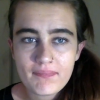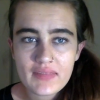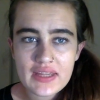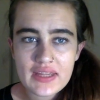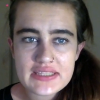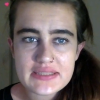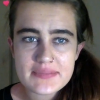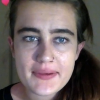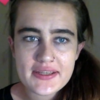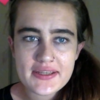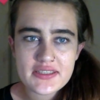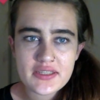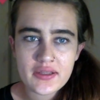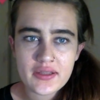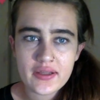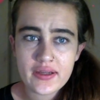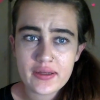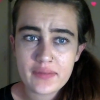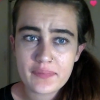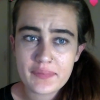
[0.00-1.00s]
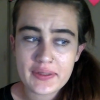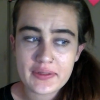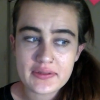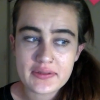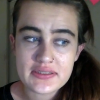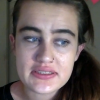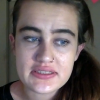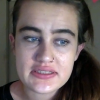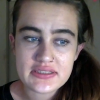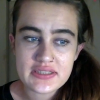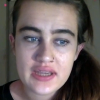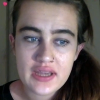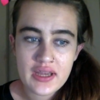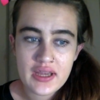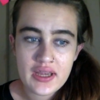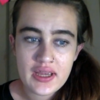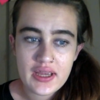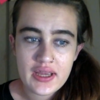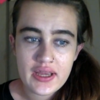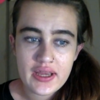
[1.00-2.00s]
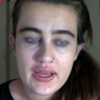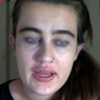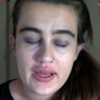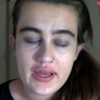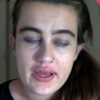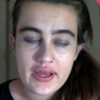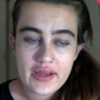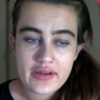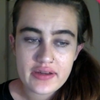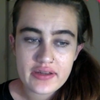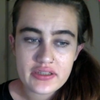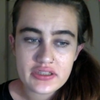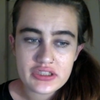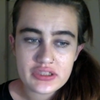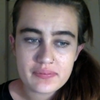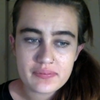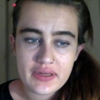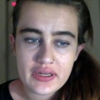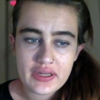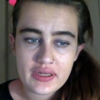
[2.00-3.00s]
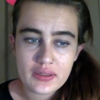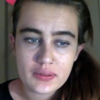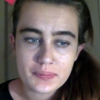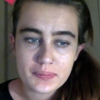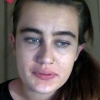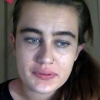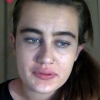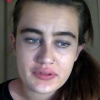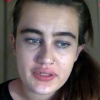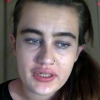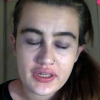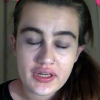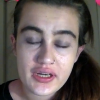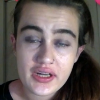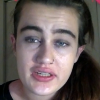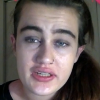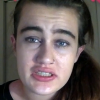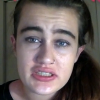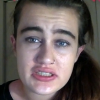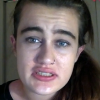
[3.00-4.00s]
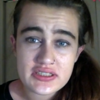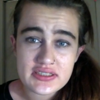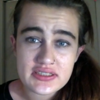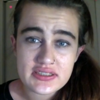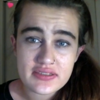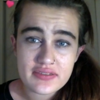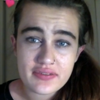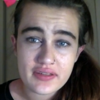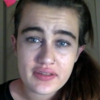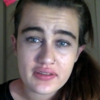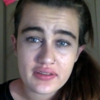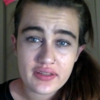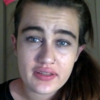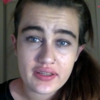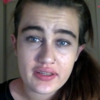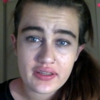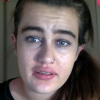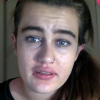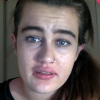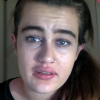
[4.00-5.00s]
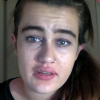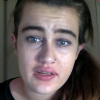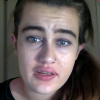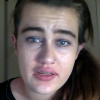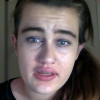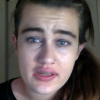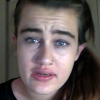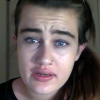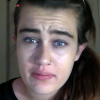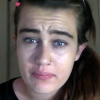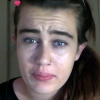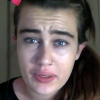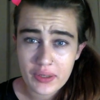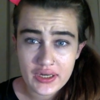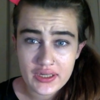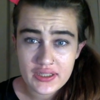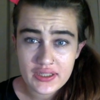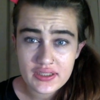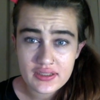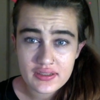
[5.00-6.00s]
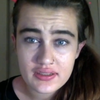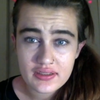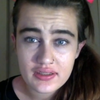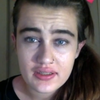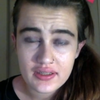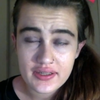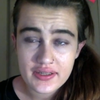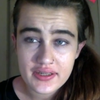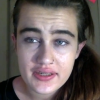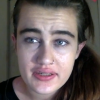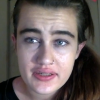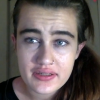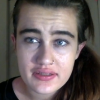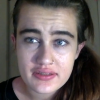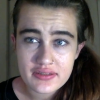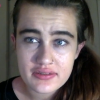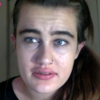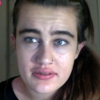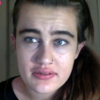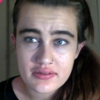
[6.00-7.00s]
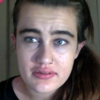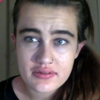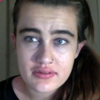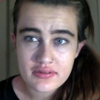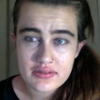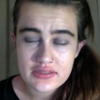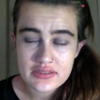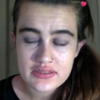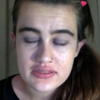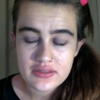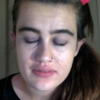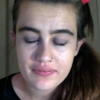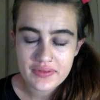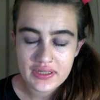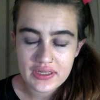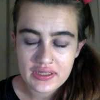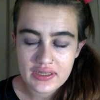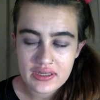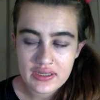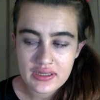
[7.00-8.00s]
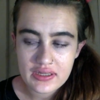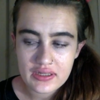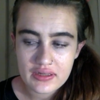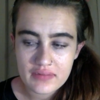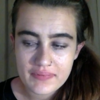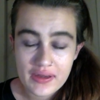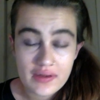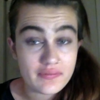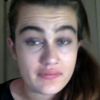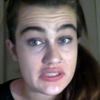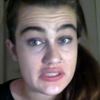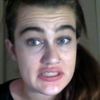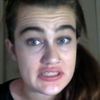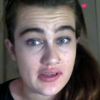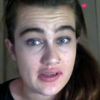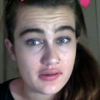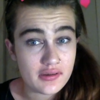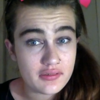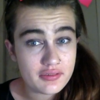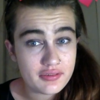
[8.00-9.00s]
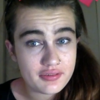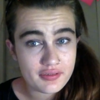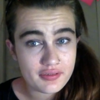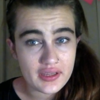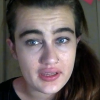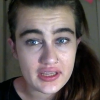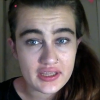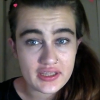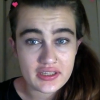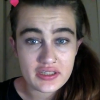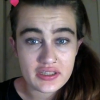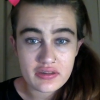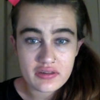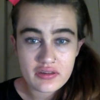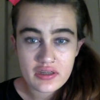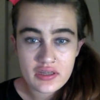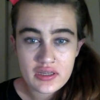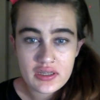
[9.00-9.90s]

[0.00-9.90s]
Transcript: It's basically because I'd injured my elbow and I kind of just felt like I needed a break. I needed to stop thinking about myself and,